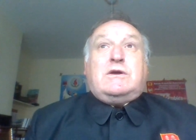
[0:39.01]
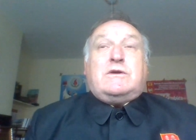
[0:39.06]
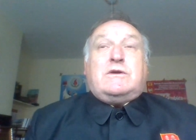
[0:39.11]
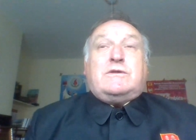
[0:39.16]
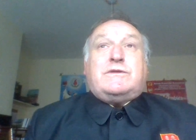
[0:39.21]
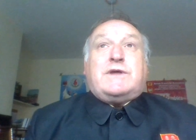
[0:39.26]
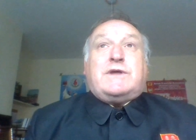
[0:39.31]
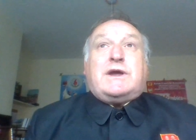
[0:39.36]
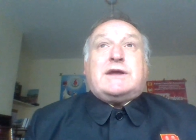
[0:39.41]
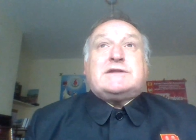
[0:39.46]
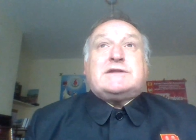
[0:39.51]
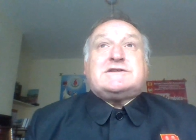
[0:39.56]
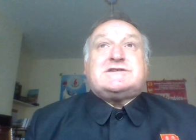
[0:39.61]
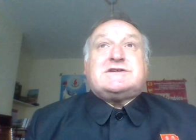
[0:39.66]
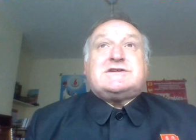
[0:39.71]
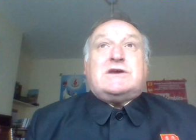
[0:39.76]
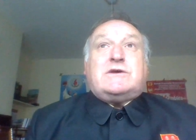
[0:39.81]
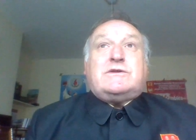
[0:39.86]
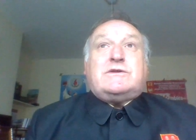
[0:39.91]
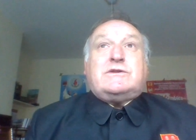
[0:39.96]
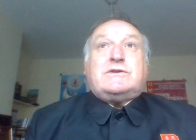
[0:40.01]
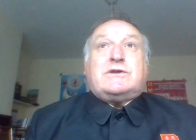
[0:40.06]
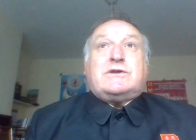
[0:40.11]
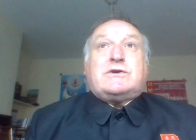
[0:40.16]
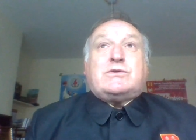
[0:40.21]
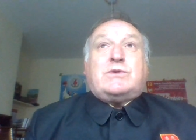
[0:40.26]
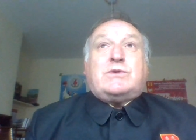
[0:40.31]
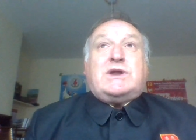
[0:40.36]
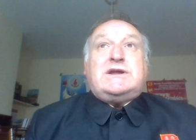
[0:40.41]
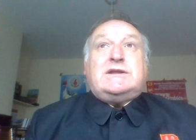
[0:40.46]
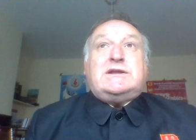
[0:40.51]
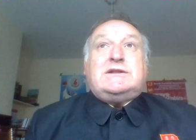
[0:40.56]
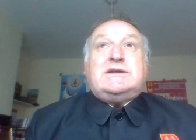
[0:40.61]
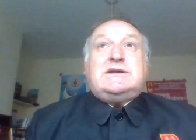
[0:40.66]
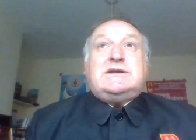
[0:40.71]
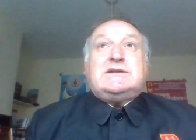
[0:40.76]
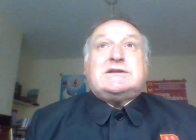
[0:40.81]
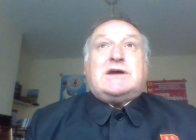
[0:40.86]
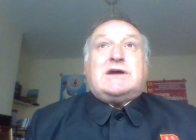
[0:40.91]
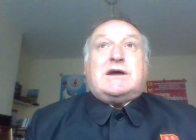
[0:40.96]
that the great
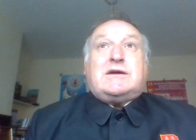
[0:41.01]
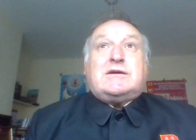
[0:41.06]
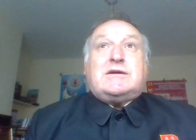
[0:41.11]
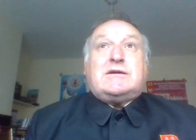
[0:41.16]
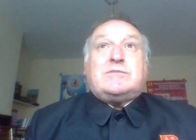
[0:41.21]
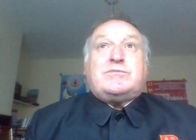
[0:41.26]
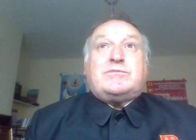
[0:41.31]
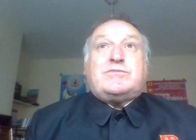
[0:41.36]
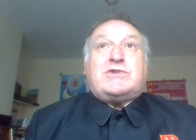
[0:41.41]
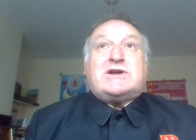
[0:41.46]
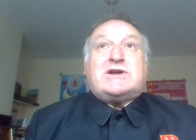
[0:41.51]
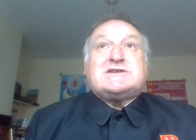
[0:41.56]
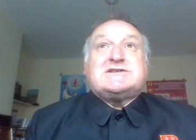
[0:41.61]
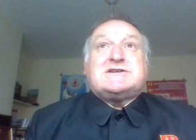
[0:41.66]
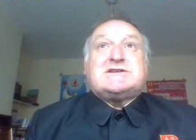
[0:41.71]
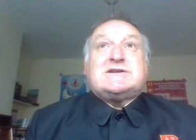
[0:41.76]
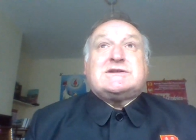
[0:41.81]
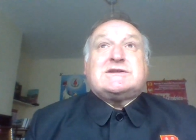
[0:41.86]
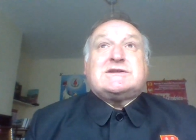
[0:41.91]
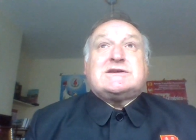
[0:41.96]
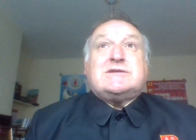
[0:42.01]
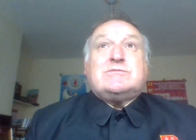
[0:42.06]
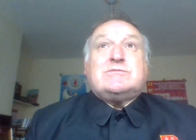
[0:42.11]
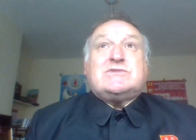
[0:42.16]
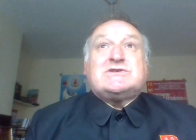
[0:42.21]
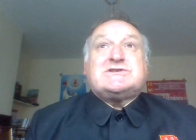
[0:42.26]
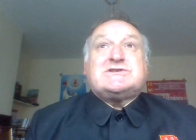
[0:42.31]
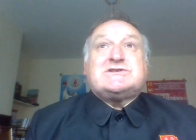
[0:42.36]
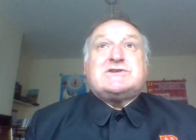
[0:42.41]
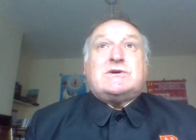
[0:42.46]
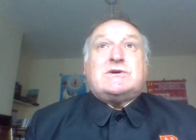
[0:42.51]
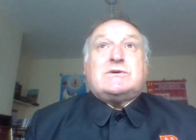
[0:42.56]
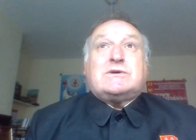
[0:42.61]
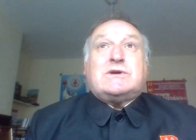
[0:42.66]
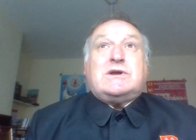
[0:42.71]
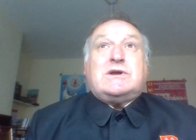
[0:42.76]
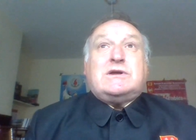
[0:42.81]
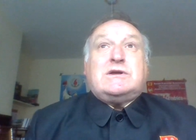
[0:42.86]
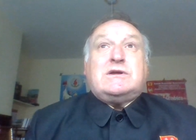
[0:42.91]
leader, President Kim Il-sung,